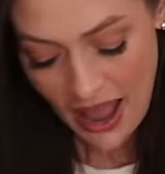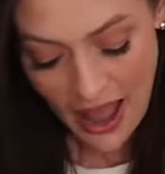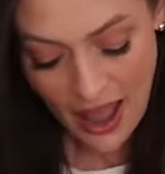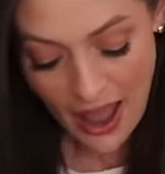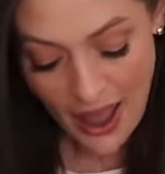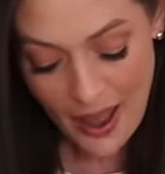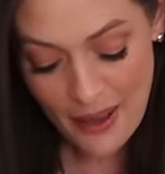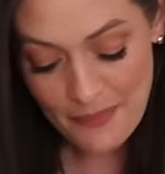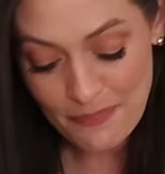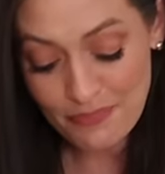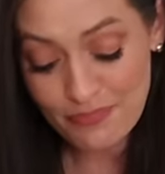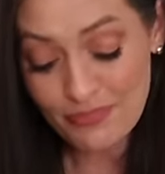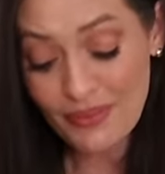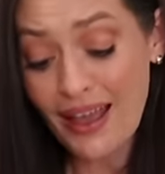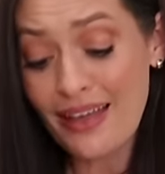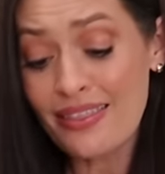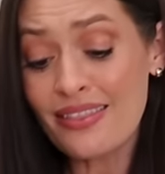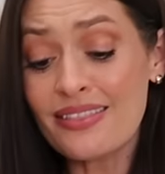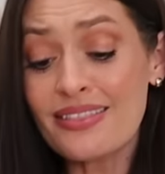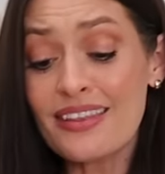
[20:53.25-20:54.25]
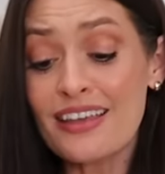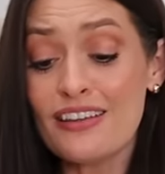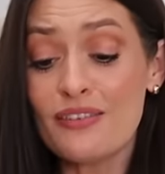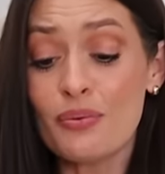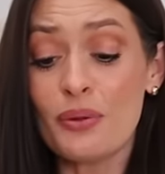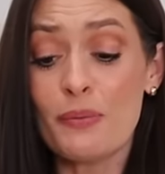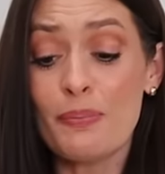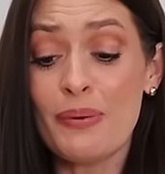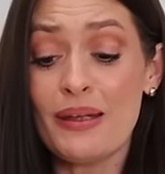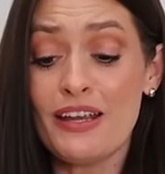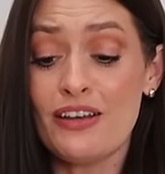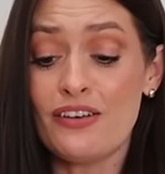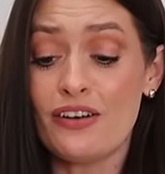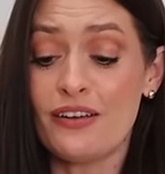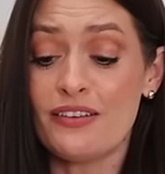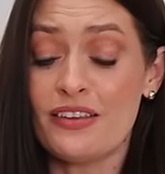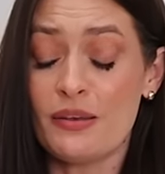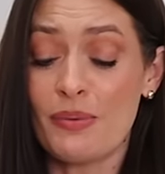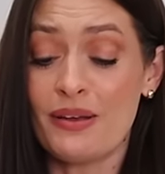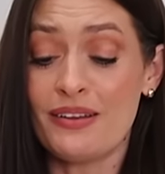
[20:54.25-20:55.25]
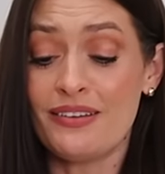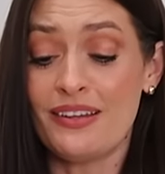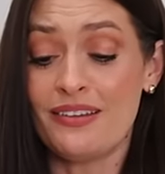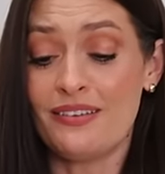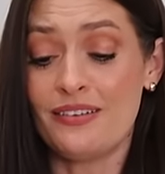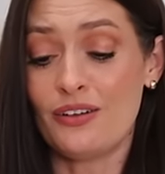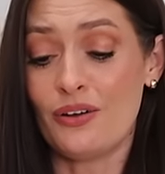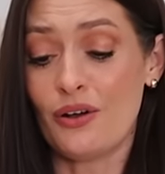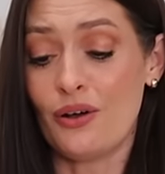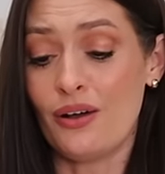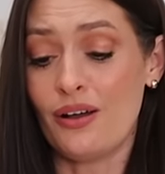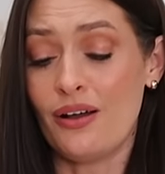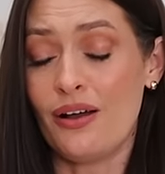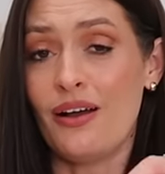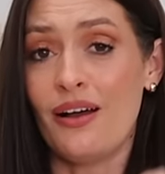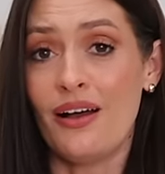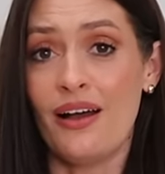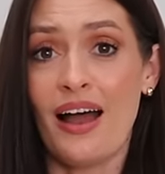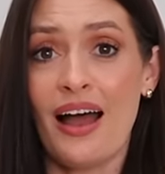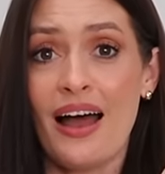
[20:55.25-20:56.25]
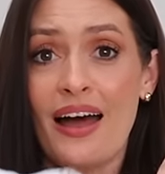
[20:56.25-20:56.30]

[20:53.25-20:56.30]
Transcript: And then these were the PJs that my sister got her,